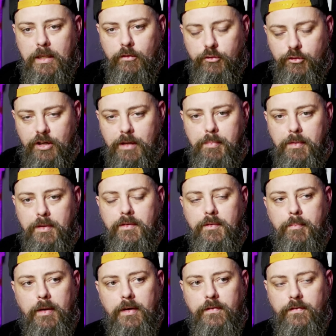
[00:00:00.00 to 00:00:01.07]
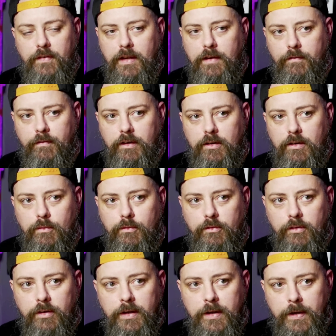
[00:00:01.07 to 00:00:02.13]
are being cheapened by fake
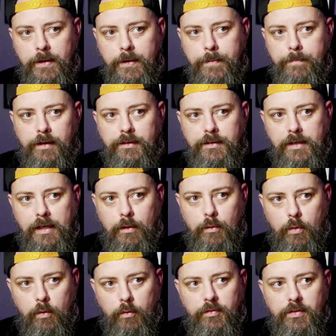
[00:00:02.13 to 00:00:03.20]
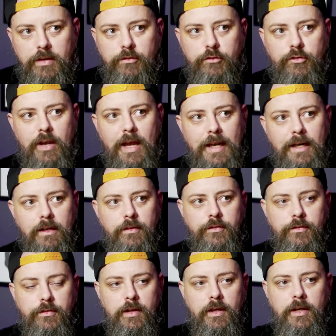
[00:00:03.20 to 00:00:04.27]
videos, and now these
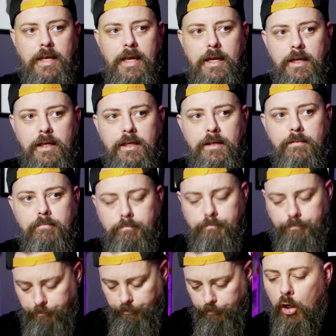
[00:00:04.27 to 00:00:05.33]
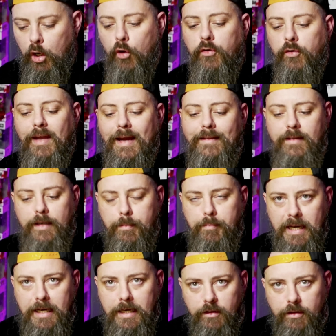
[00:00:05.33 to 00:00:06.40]
channels that are getting looked at and
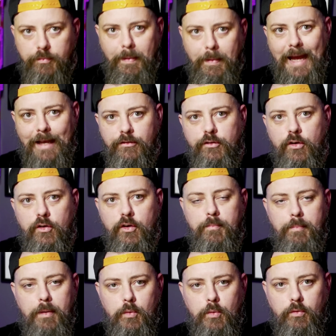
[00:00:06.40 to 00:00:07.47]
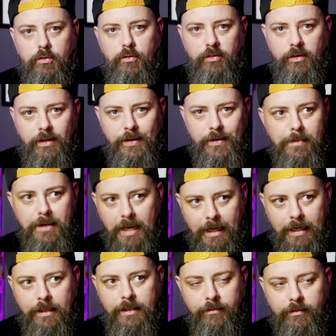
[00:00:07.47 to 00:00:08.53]
opinions passed on about them
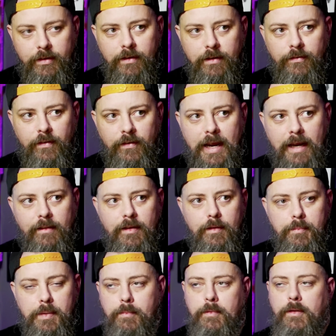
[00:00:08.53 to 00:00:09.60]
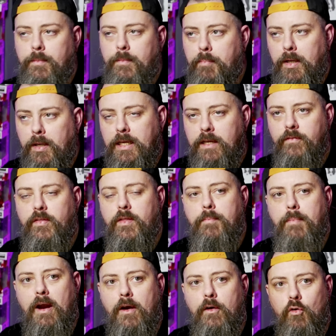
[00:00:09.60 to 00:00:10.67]
negatively affecting people that believe in
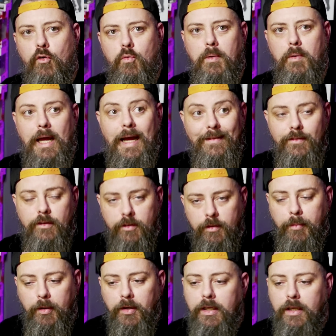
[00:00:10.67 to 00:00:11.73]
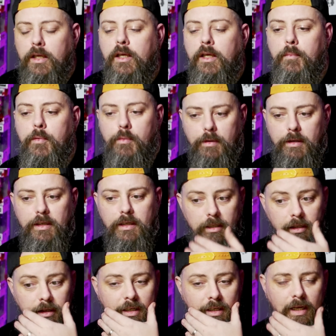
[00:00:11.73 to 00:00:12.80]
the paranormal and the debunking
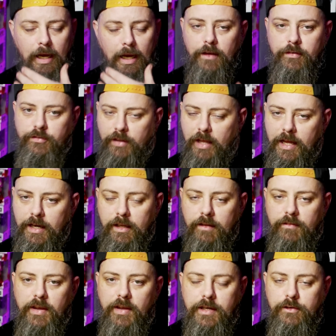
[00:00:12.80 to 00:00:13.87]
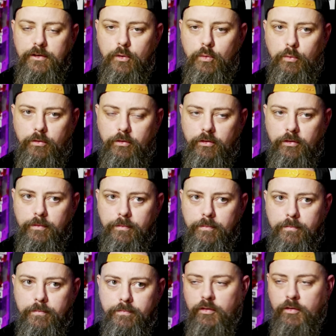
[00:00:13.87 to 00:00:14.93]
community are starting to take note.
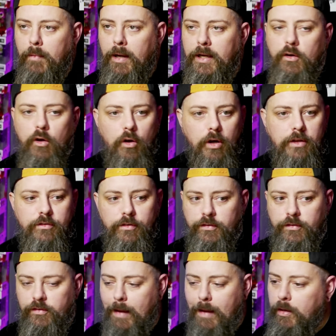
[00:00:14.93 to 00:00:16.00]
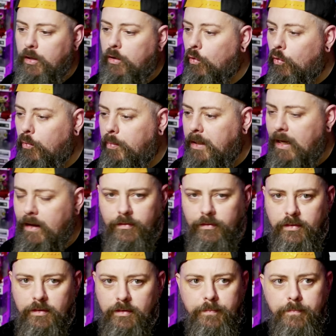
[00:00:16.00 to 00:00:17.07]
To my knowledge, have Sam and Colby
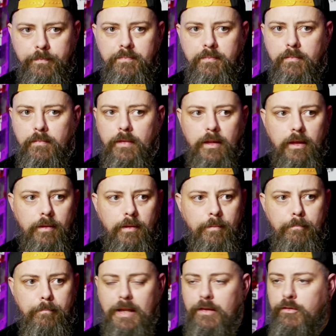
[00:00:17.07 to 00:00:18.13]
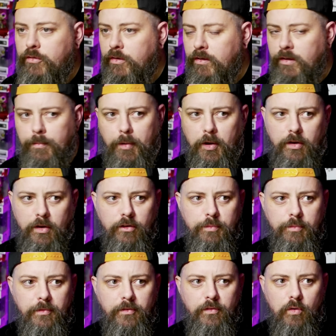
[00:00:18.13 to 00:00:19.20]
ever mentioned
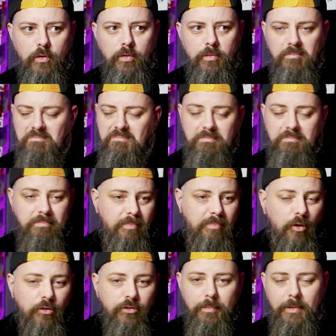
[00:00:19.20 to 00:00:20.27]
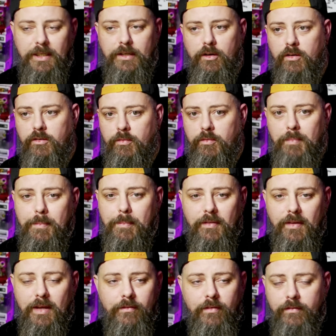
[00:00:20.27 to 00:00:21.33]
debunkers before? Possibly not.
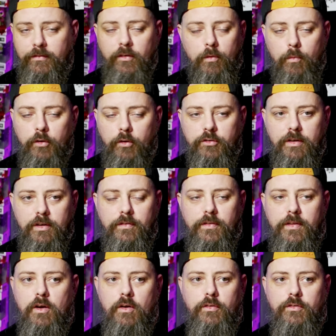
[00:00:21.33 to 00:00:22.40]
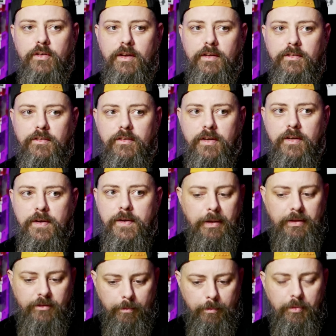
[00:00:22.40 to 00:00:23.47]
Maybe they have. I've not watched enough of the content.
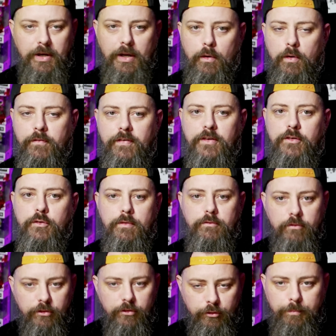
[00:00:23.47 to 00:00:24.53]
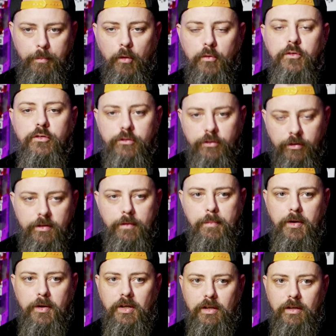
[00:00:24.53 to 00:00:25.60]
But to bring out a video in response to
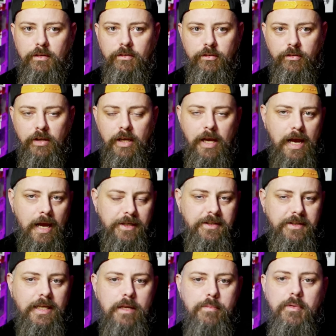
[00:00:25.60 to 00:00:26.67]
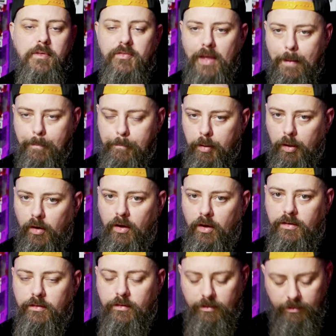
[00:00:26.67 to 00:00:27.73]
debunkers and to keep it that
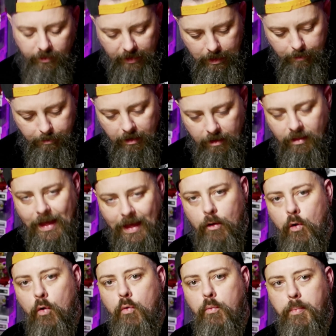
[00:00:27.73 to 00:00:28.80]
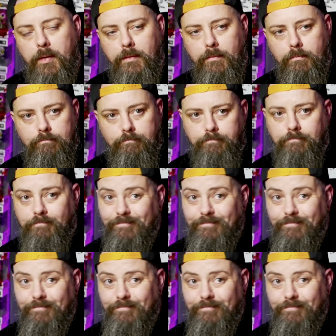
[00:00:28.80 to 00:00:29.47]
polite and to keep it that open,